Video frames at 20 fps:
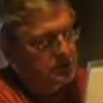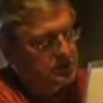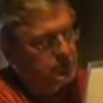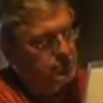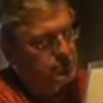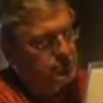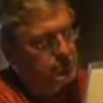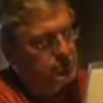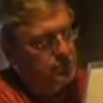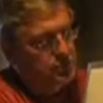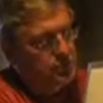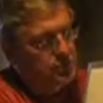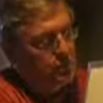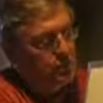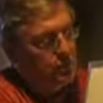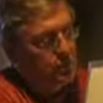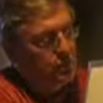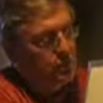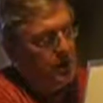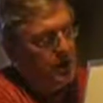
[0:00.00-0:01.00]

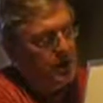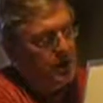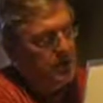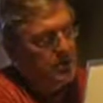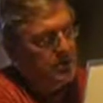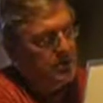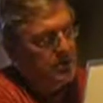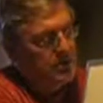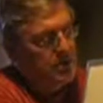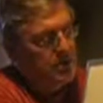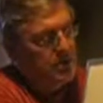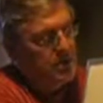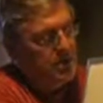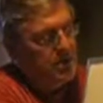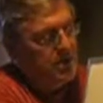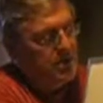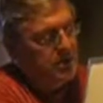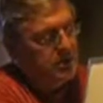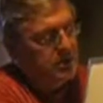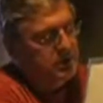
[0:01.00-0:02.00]
H1
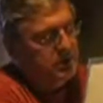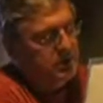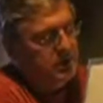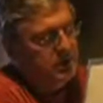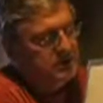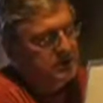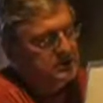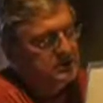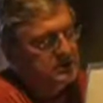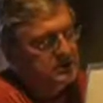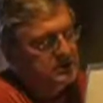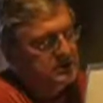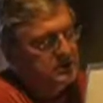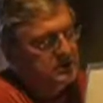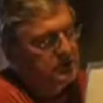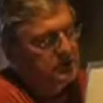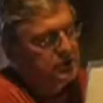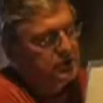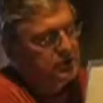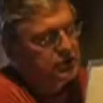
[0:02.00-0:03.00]
plus
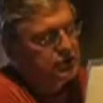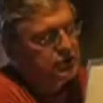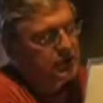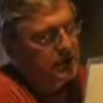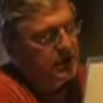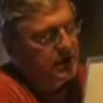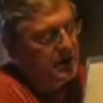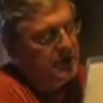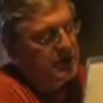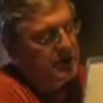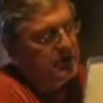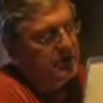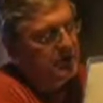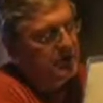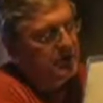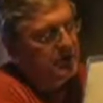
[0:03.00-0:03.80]
the friction head,